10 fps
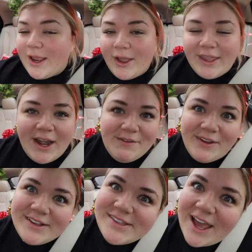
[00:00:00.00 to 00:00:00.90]
now I can't even
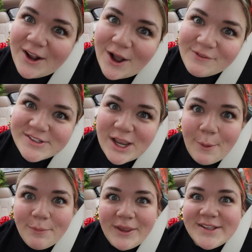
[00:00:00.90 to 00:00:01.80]
get to that coffee
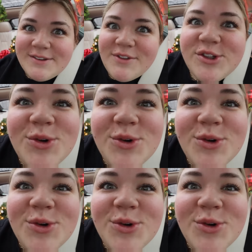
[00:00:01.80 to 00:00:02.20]
shop because of the